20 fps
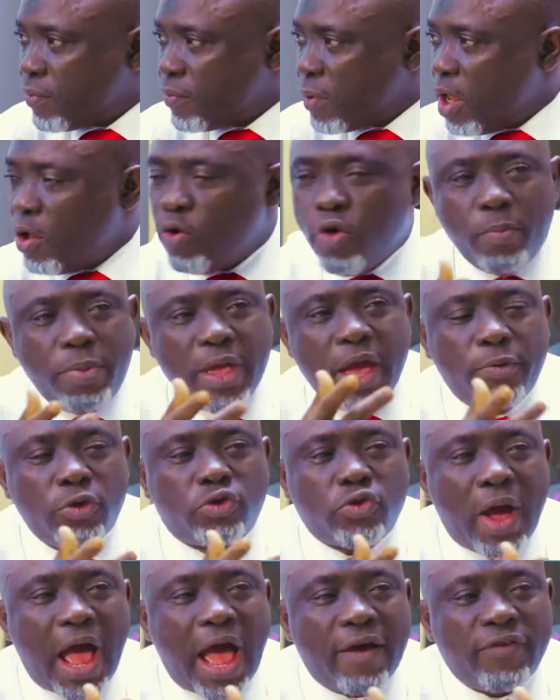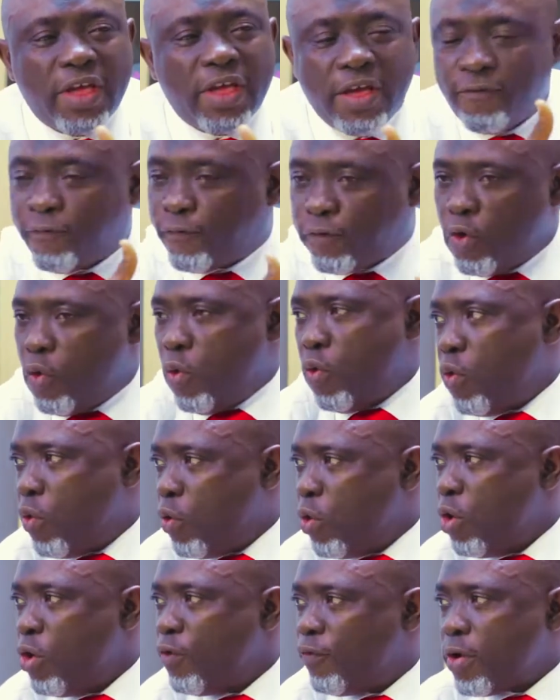He won't be able to have inflow
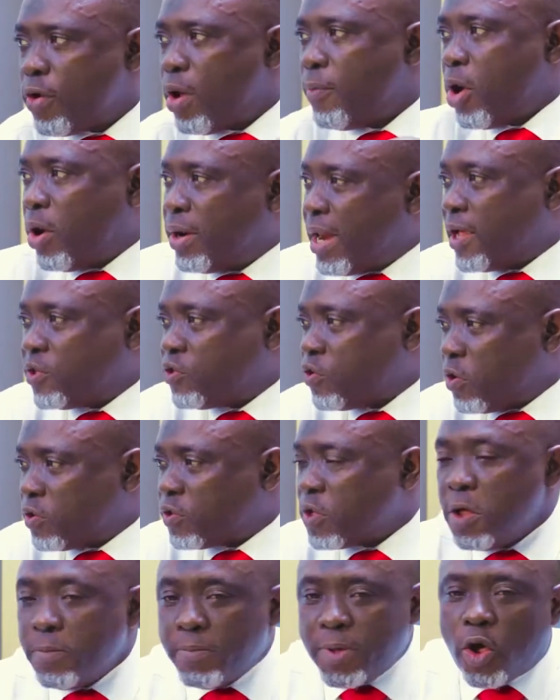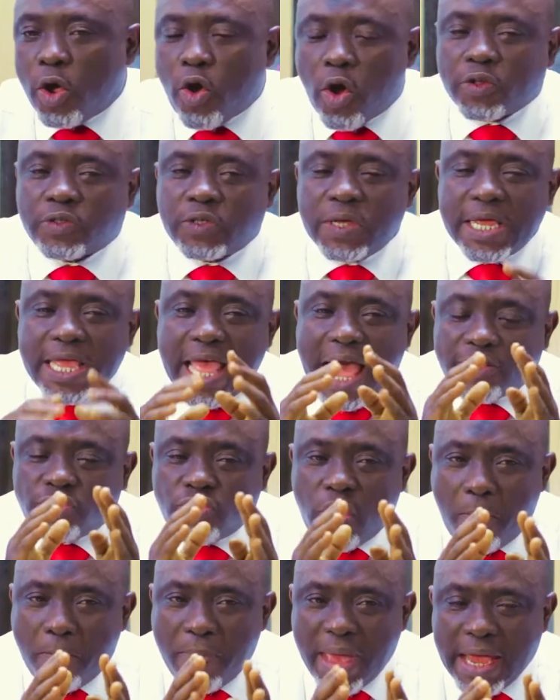from other sources because he has
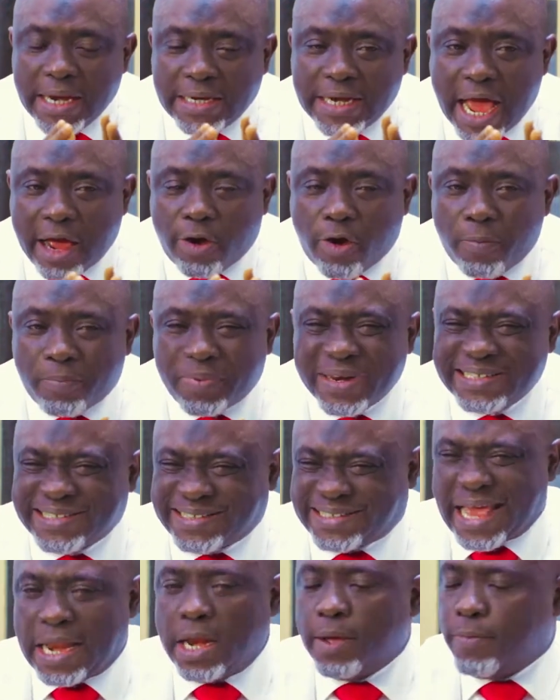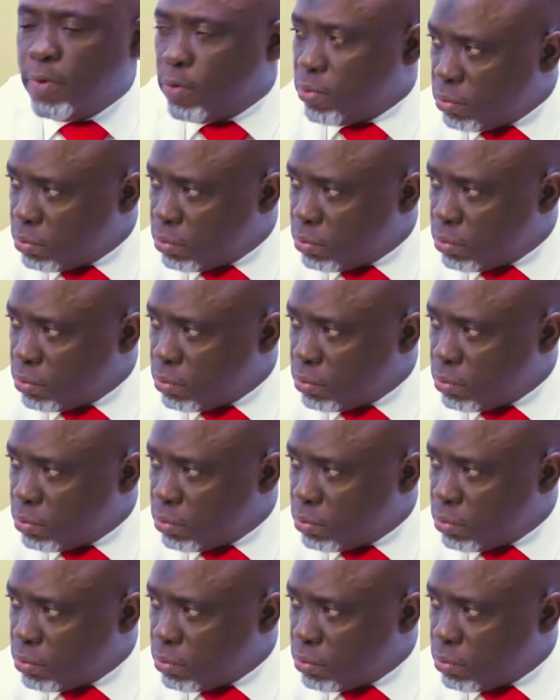not made that company sellable.